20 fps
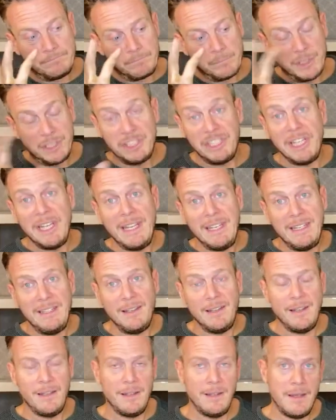
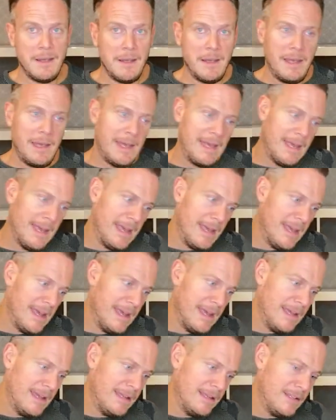machine
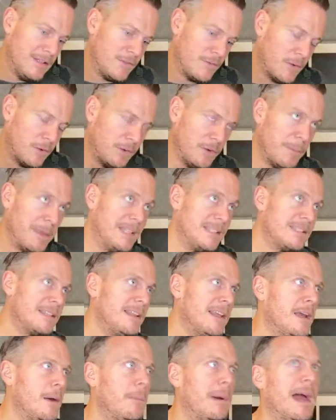is
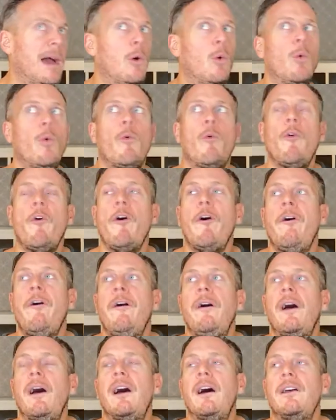fundamentally about
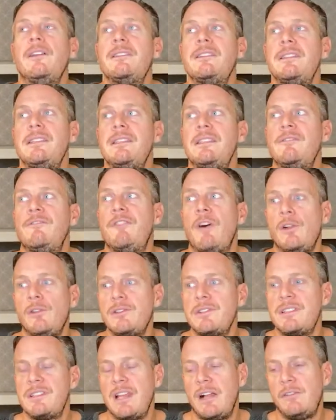a
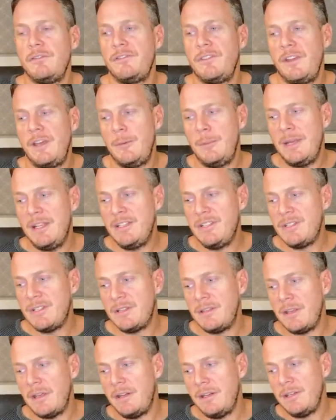false
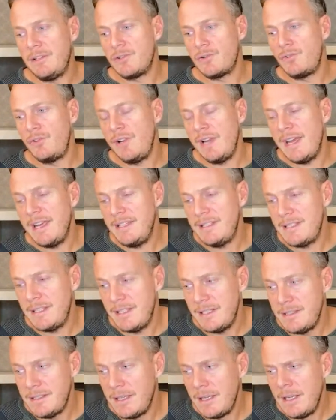self-image that is
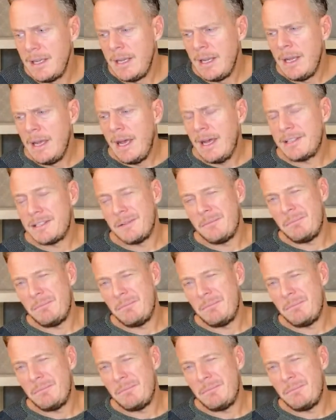created as a